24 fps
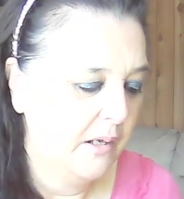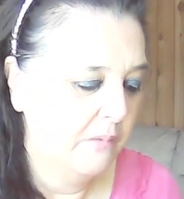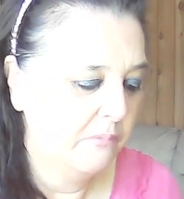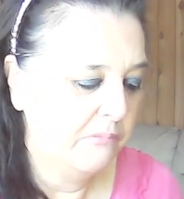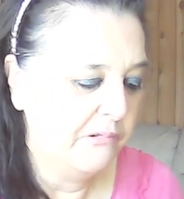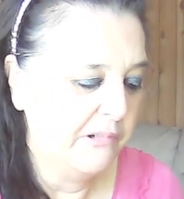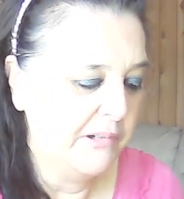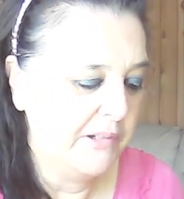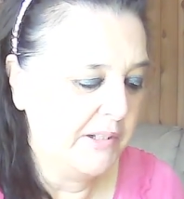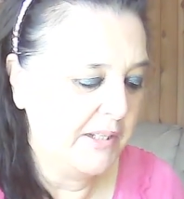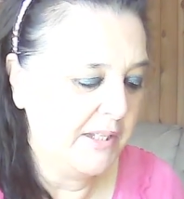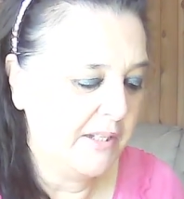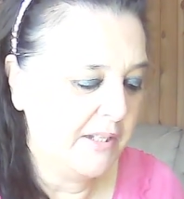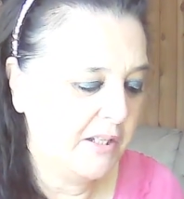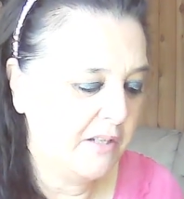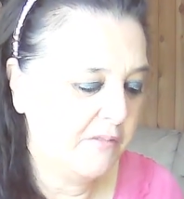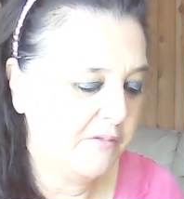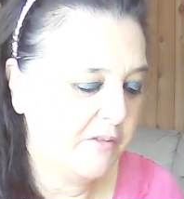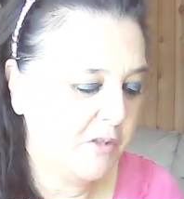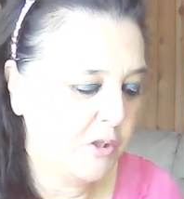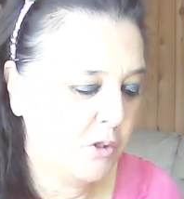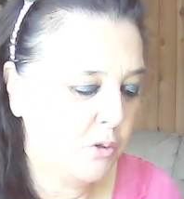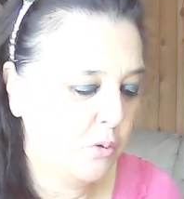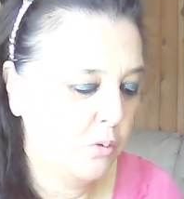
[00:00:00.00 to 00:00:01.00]
Princess of
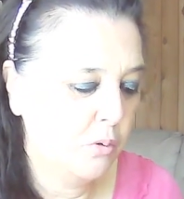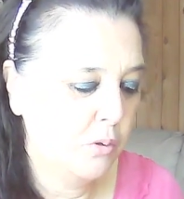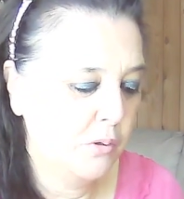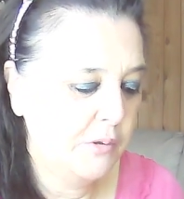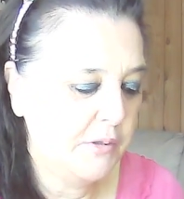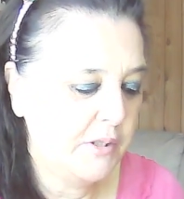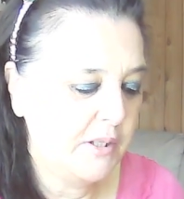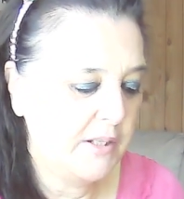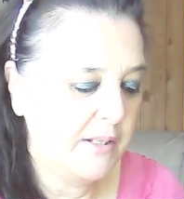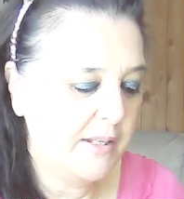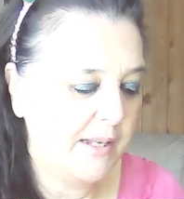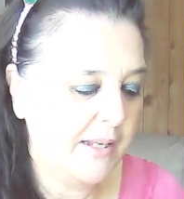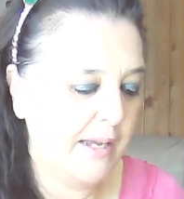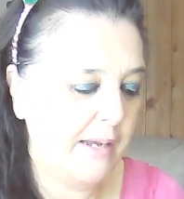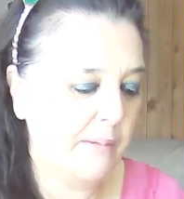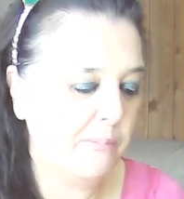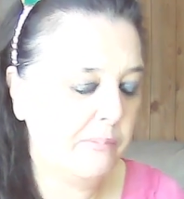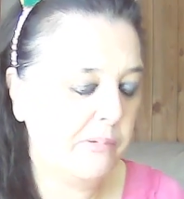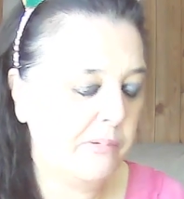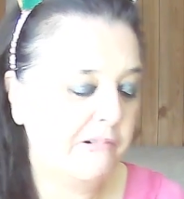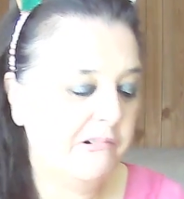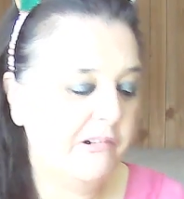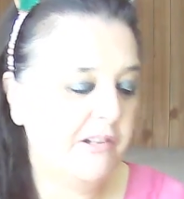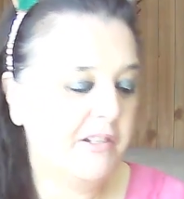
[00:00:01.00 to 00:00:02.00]
Swords, the
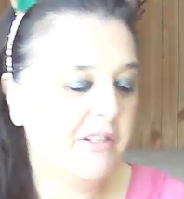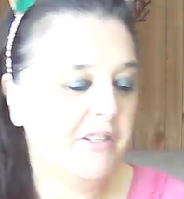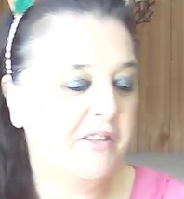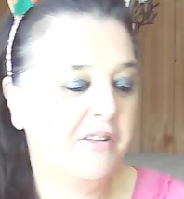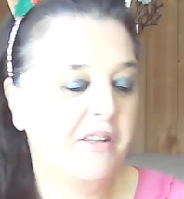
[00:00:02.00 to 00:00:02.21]
Empress,